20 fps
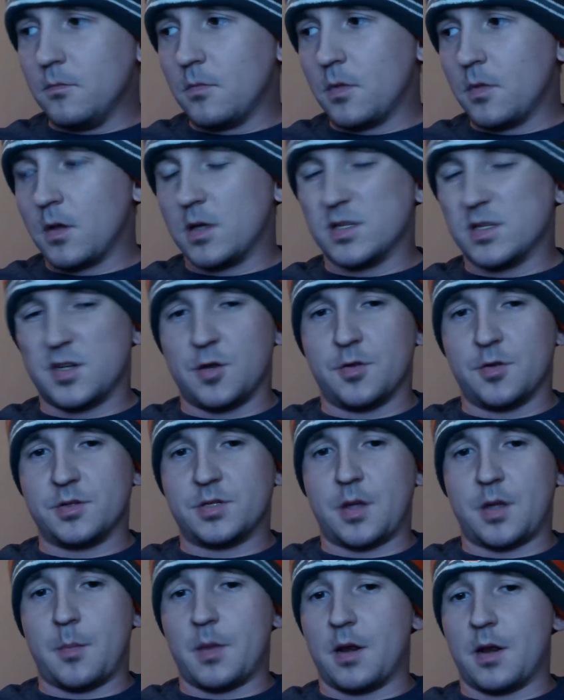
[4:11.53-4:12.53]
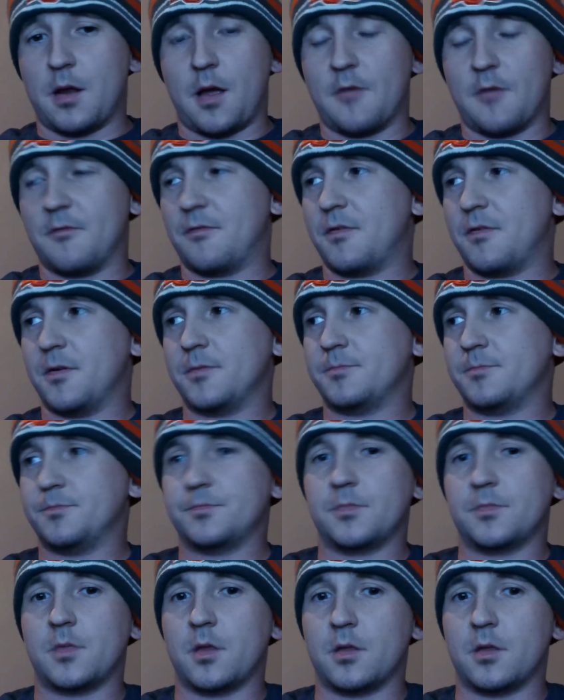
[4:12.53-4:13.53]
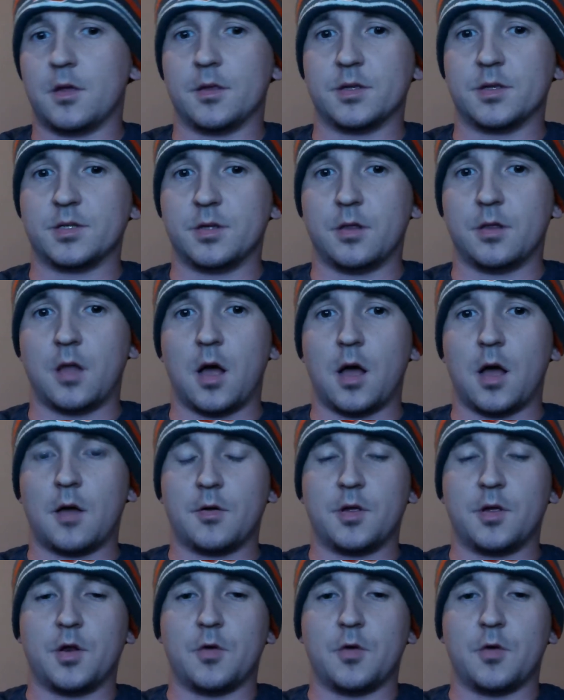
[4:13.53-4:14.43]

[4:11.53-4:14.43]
Because I know I've done this a lot,